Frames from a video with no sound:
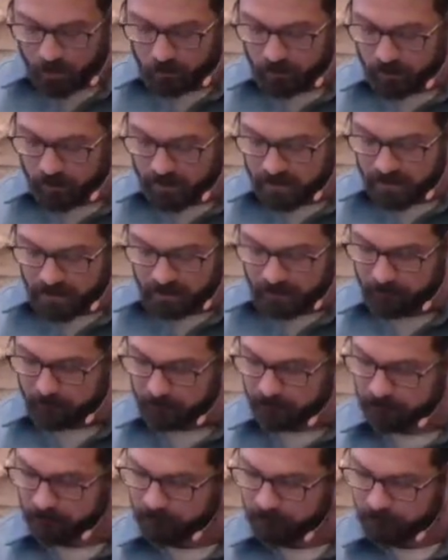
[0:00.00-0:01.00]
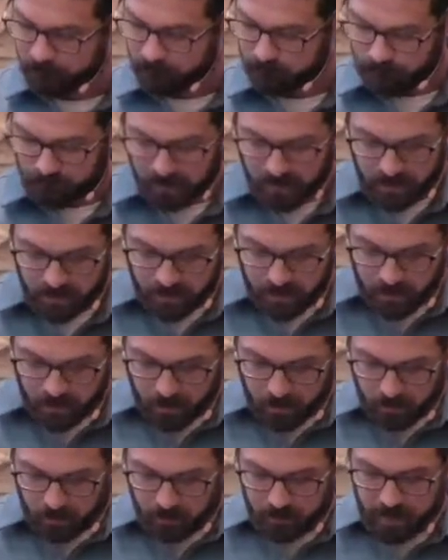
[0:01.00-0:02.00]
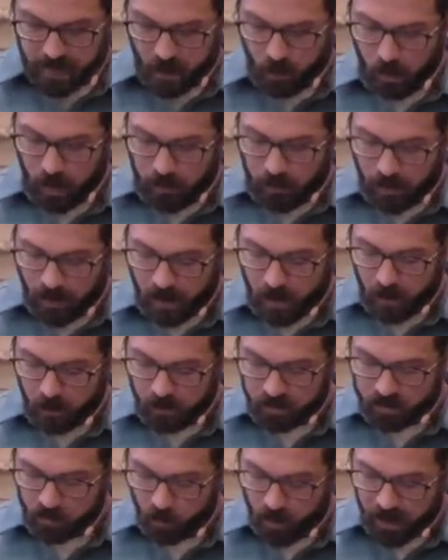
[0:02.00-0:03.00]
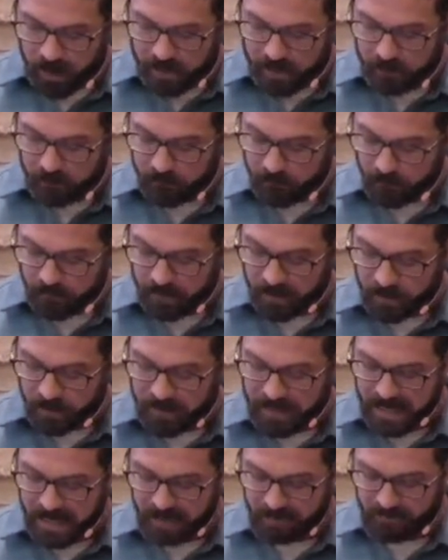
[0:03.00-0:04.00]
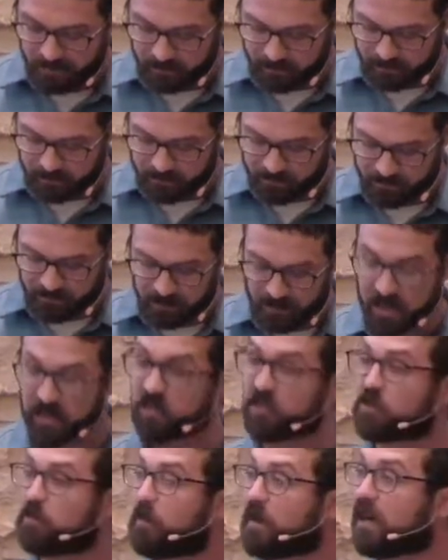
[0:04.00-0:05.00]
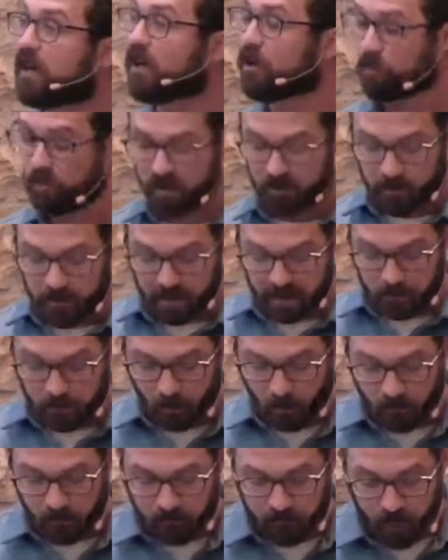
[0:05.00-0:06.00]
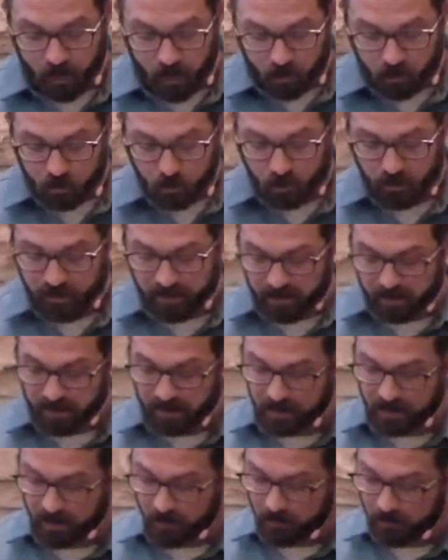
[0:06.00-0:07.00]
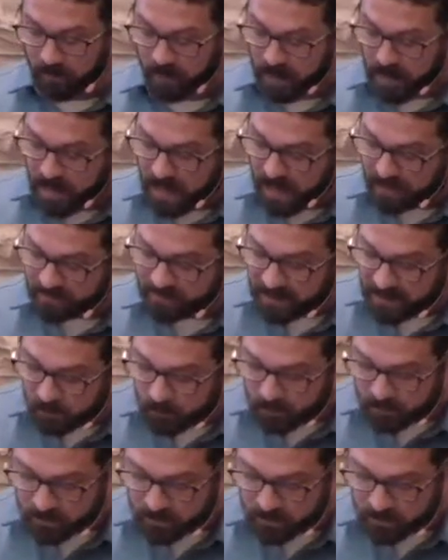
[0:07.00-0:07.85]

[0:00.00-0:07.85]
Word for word: read, Now while Paul was waiting for them at Athens, his spirit was being provoked within him as he was